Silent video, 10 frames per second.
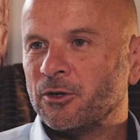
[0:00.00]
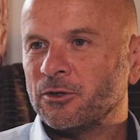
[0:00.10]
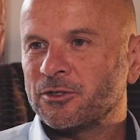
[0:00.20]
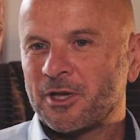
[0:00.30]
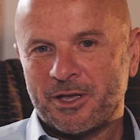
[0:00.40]

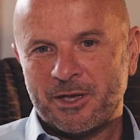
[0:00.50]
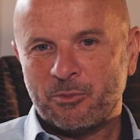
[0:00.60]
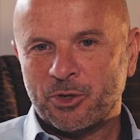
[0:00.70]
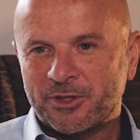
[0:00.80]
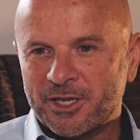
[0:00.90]
those,
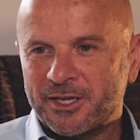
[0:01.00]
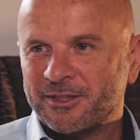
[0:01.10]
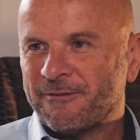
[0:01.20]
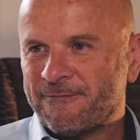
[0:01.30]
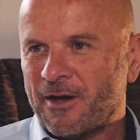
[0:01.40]
but the
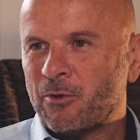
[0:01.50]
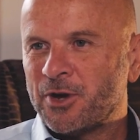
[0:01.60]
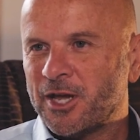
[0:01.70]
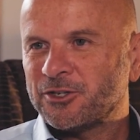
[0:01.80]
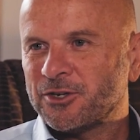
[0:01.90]

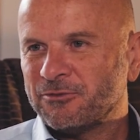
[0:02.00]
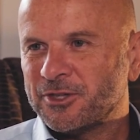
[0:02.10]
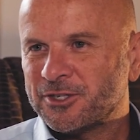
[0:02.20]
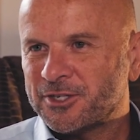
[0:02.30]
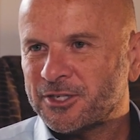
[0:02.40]
foundation of
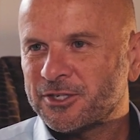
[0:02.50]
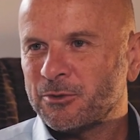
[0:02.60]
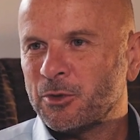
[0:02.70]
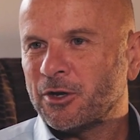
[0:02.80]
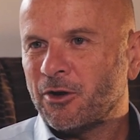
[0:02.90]
the
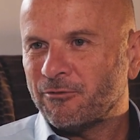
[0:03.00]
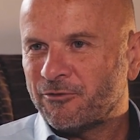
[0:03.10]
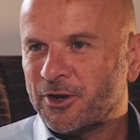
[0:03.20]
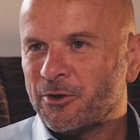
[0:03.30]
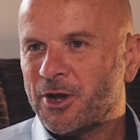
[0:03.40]
system and the
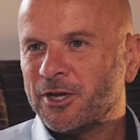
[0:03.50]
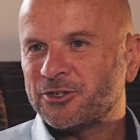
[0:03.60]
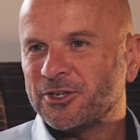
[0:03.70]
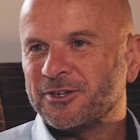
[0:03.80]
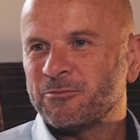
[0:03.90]

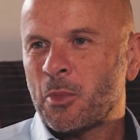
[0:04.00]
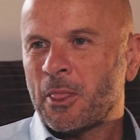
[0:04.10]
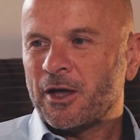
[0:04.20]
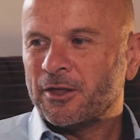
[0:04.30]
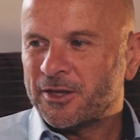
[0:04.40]
configuration
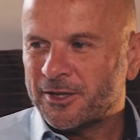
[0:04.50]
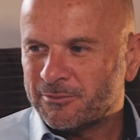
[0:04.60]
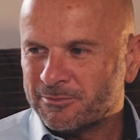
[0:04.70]
and the